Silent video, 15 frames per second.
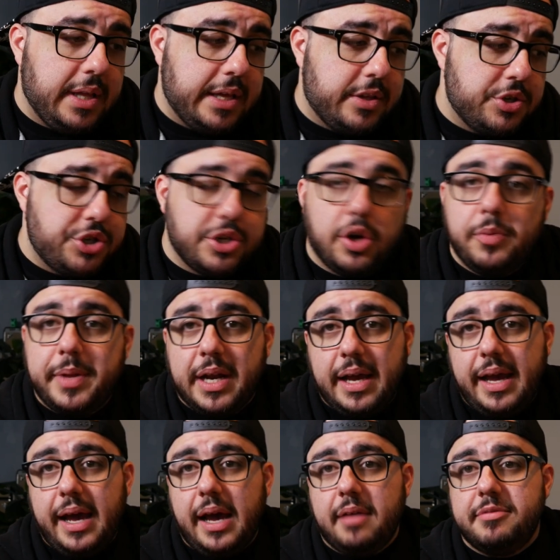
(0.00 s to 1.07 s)
like the showman I
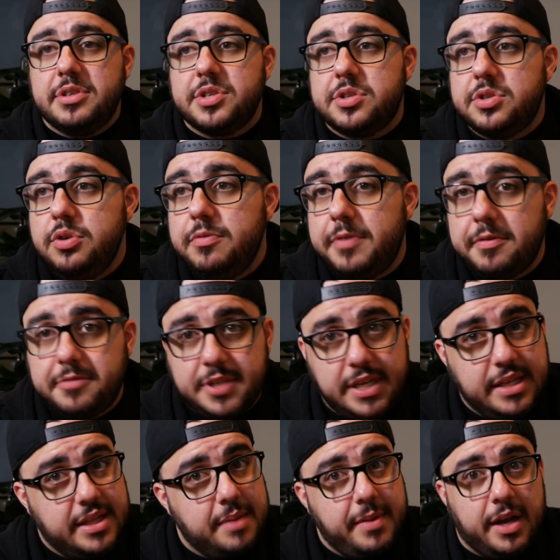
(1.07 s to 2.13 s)
have is a
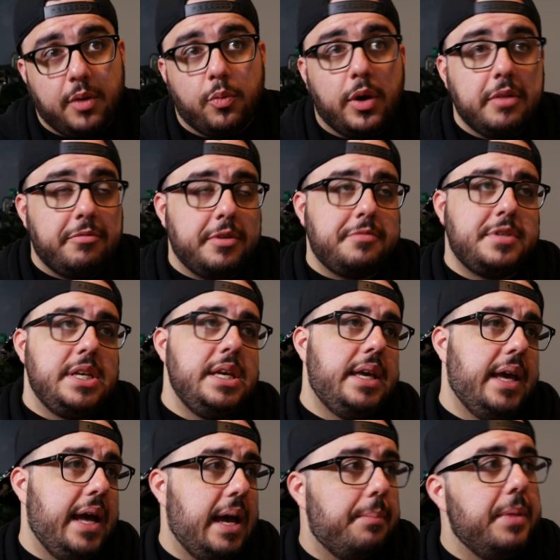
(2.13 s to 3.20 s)
215. They made a 115
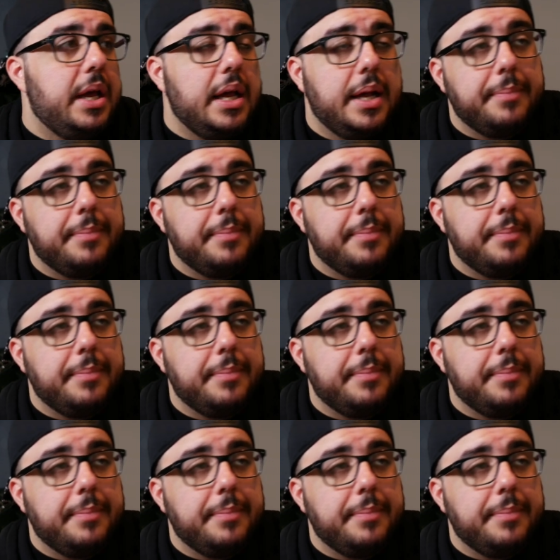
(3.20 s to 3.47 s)
cab.